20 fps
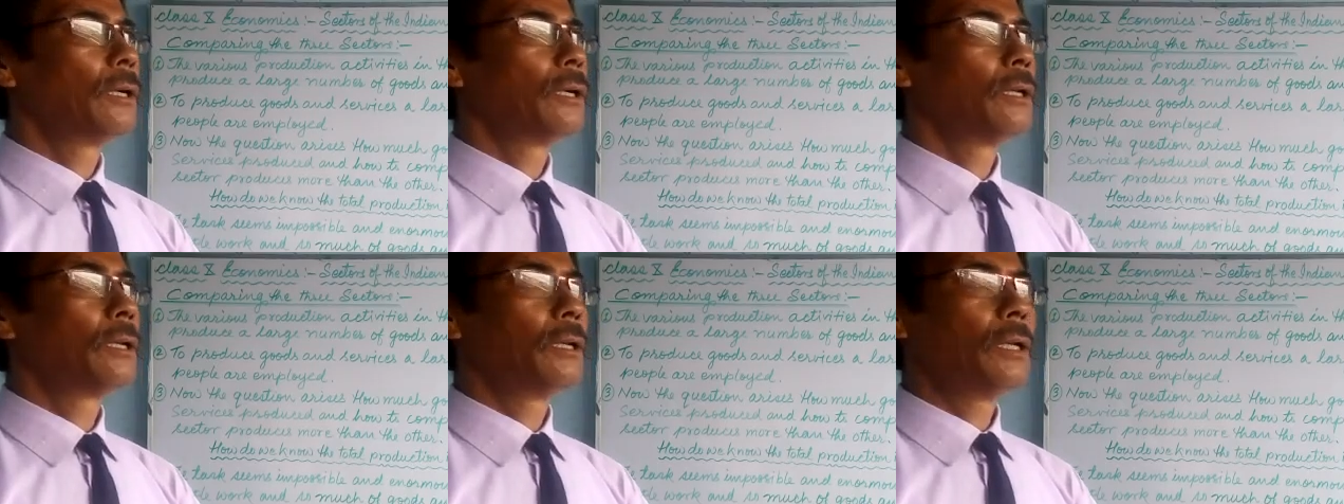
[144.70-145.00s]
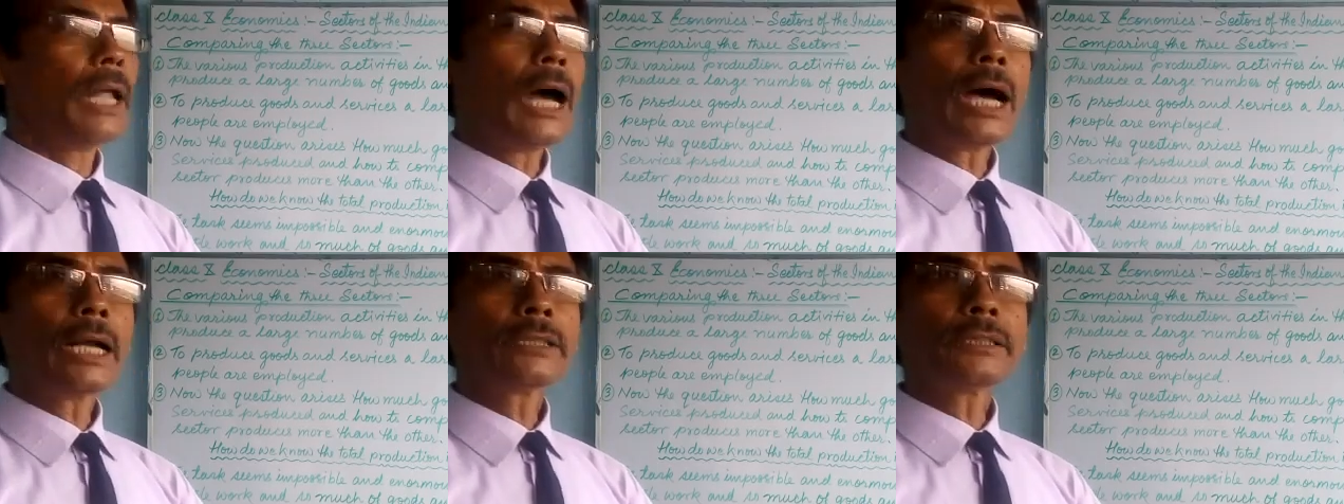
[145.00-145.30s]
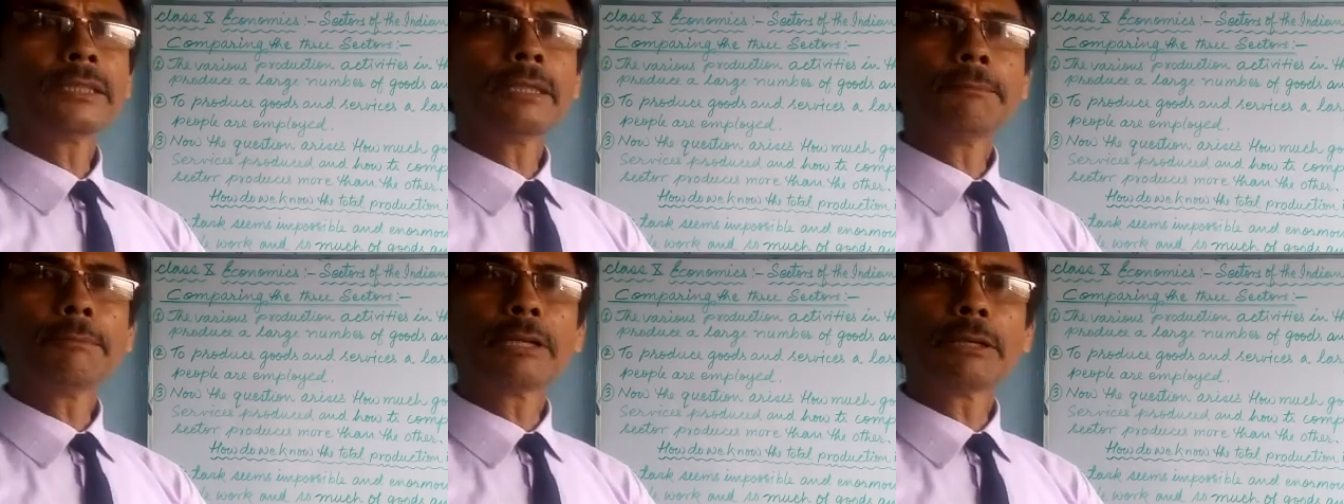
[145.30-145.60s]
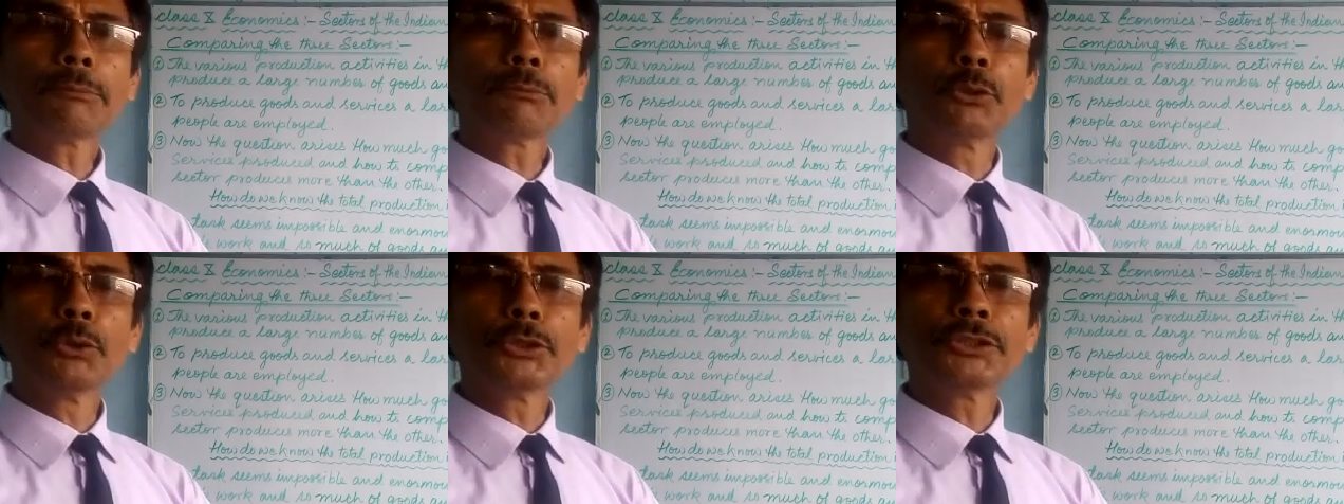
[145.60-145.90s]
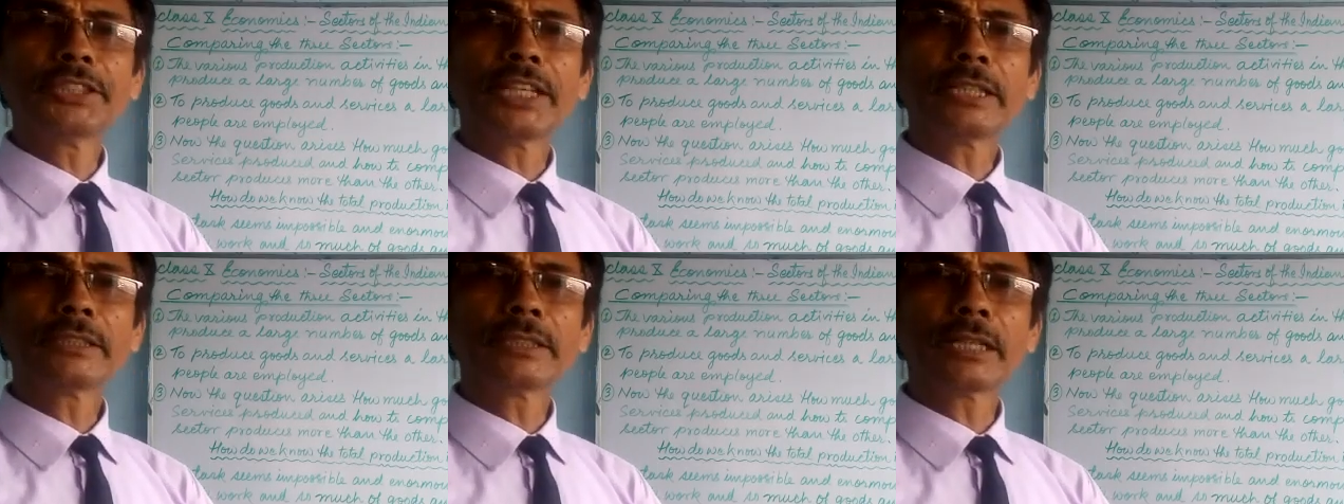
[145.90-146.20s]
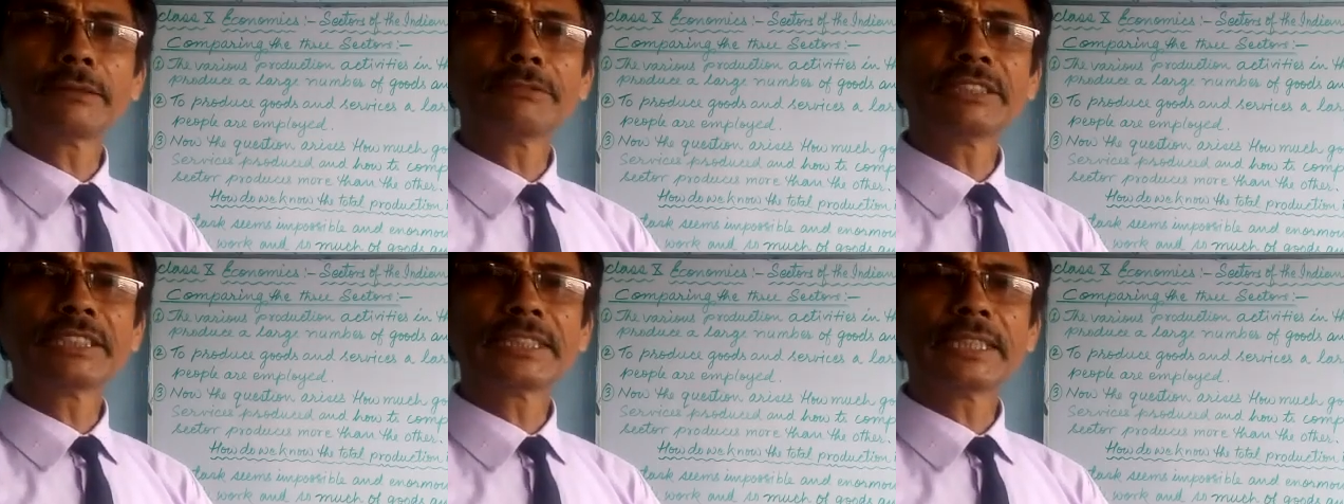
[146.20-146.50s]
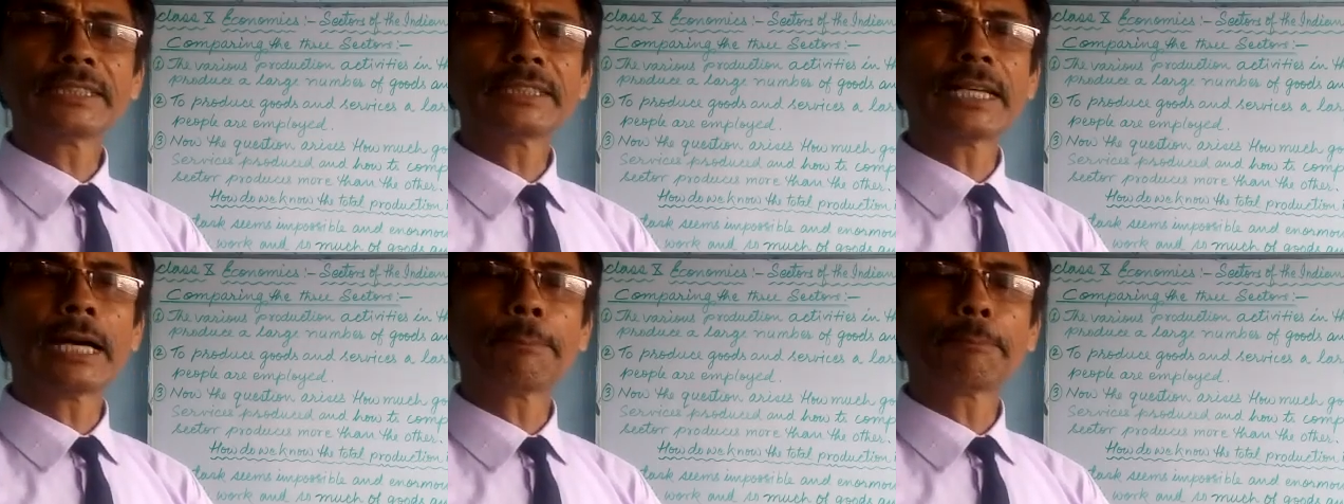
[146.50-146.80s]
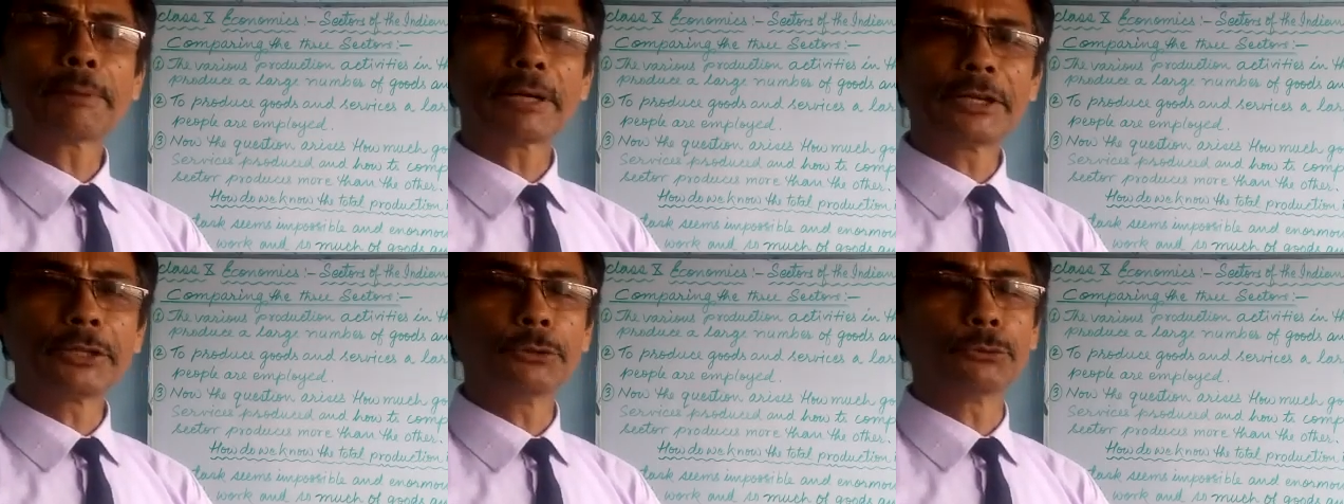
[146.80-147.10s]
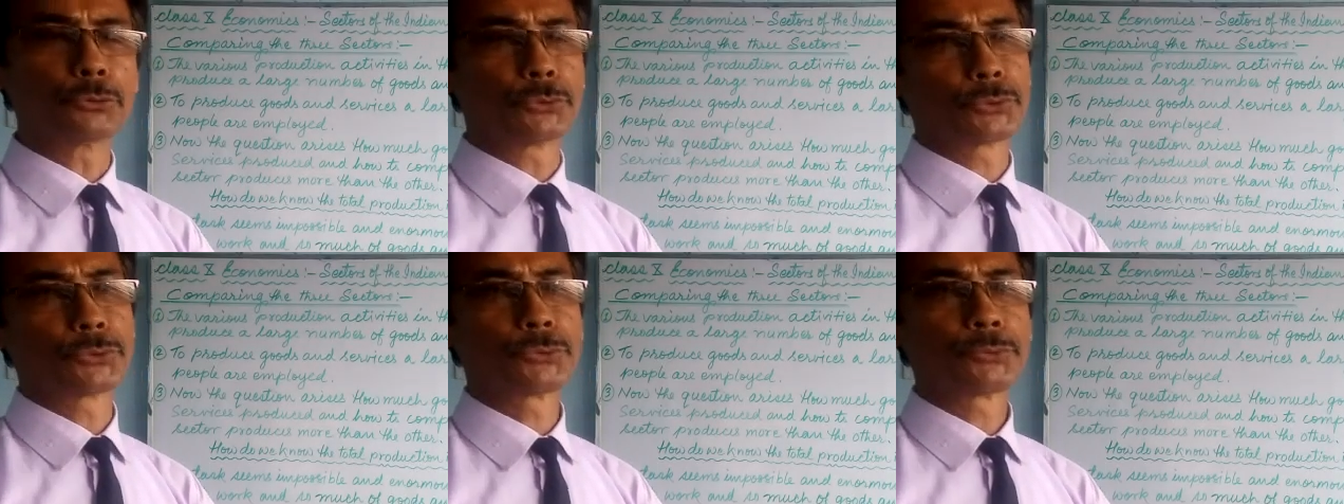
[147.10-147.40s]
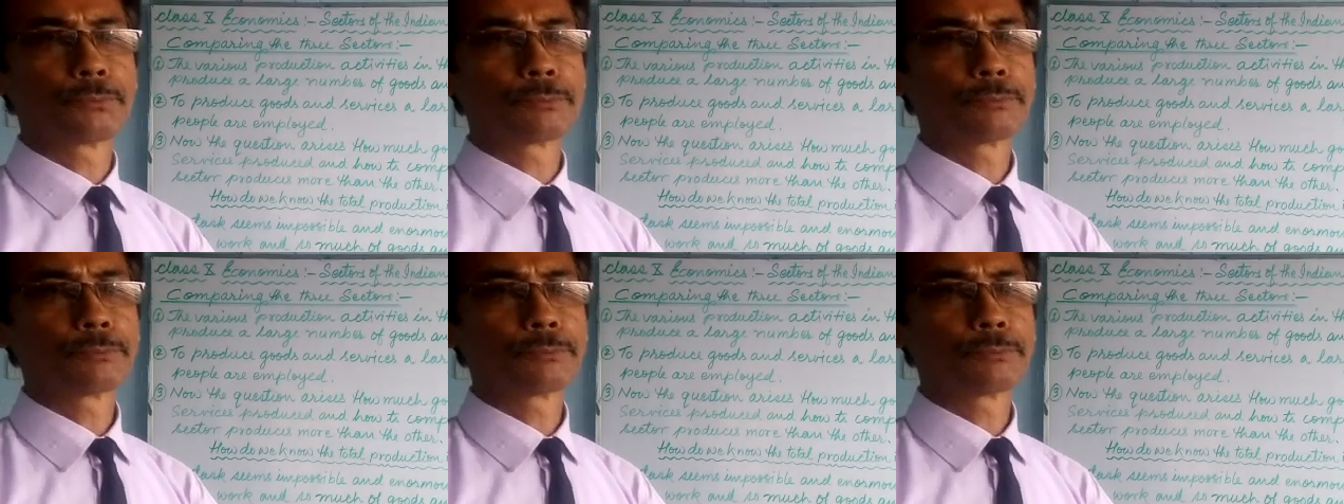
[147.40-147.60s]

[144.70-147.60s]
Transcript: large number of goods and services are produced.